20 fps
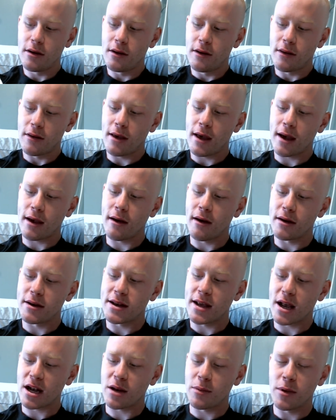A guy
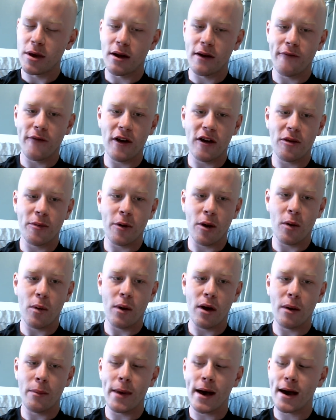contacted me on Facebook a
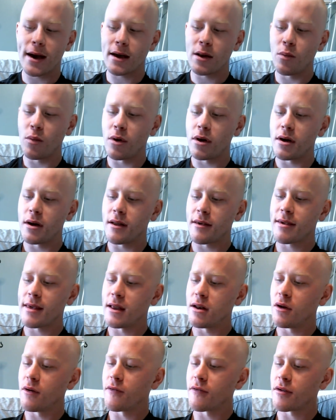while back and wanted to send
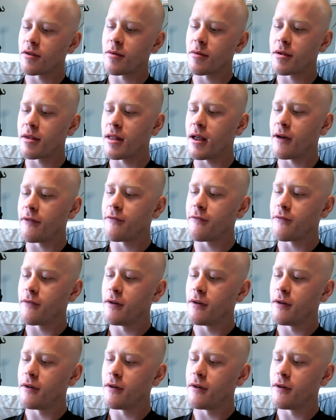over some stuff